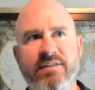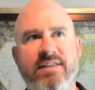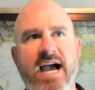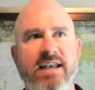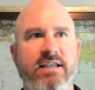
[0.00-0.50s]

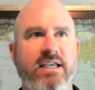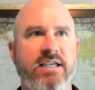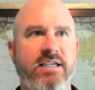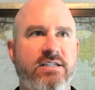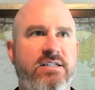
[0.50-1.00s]
that
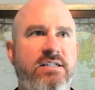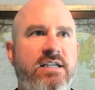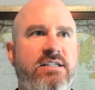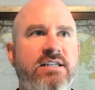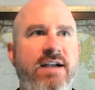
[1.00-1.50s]

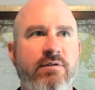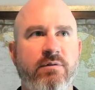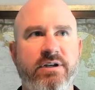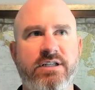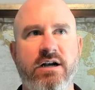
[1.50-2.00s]
has never
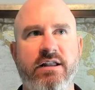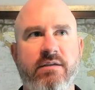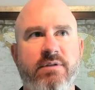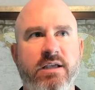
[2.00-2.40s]
really done anything